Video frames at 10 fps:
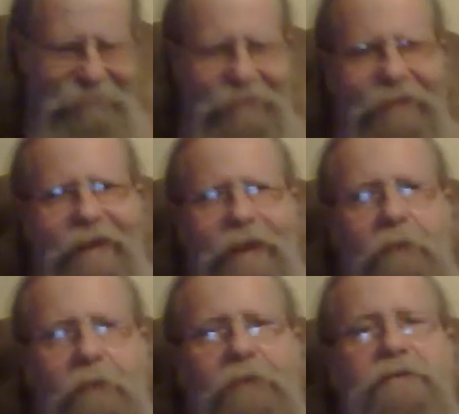Anyway,
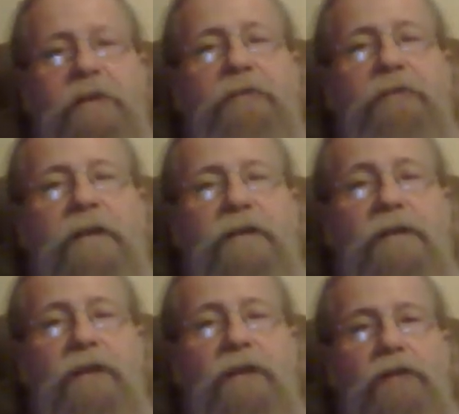there's a convenient
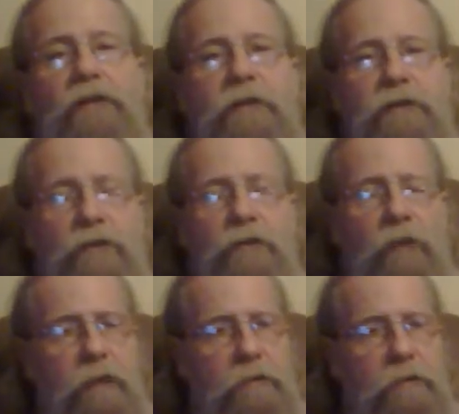1032. I can
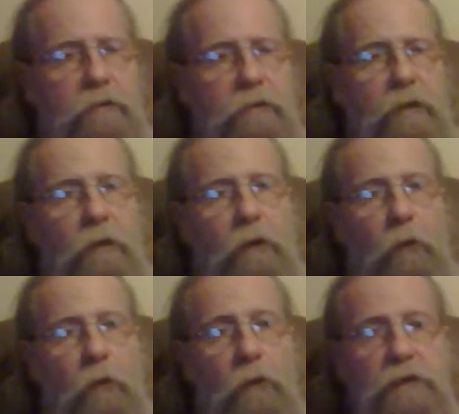
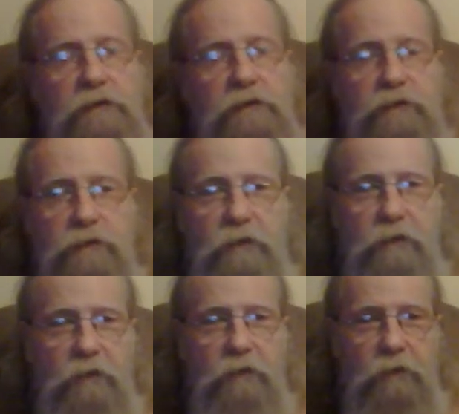run a stud in
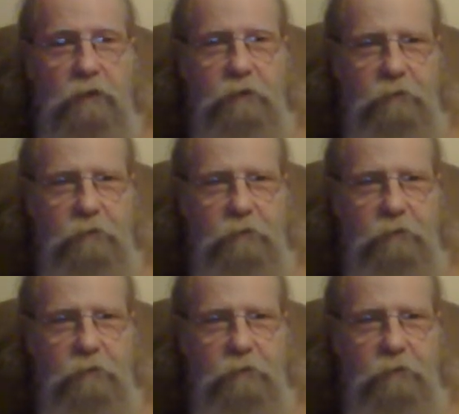there.